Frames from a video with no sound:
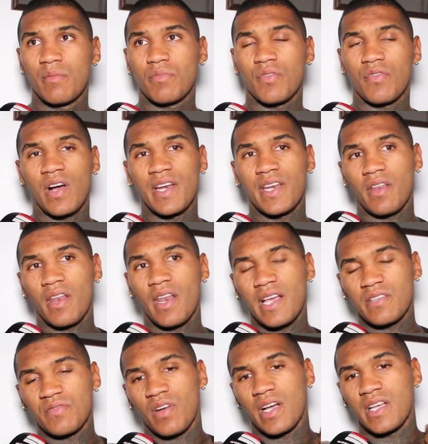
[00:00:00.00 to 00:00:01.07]
Providing the
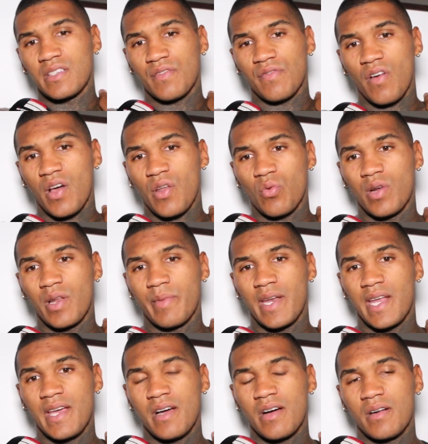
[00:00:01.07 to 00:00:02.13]
next fight's a final
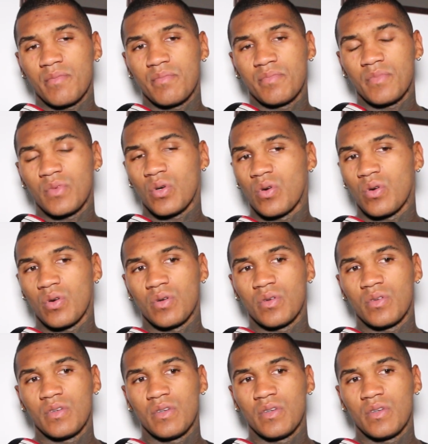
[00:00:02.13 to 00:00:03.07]
eliminator or